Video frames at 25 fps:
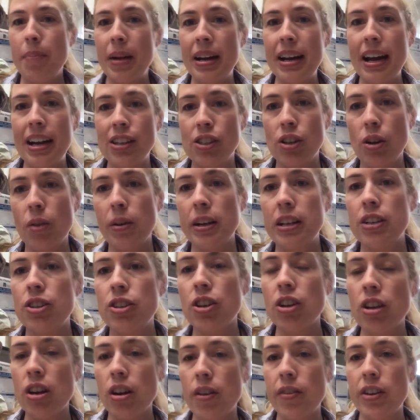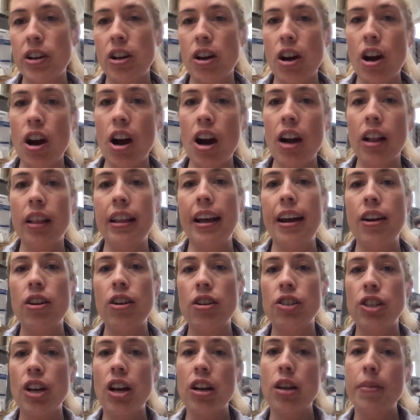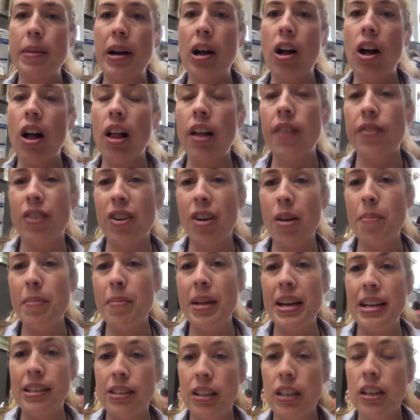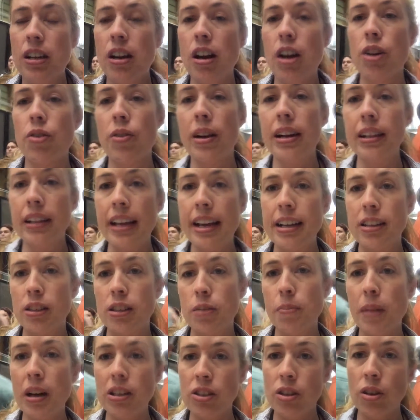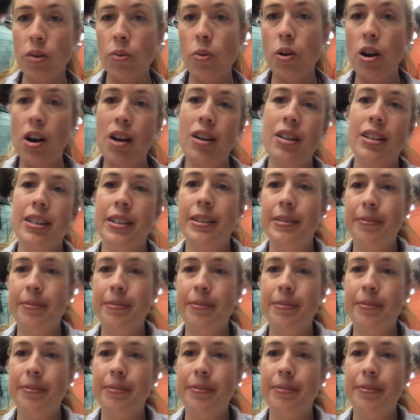but yeah, so we're going to turn it over to her, let her talk about all of her amazing Great Lakes mussel work.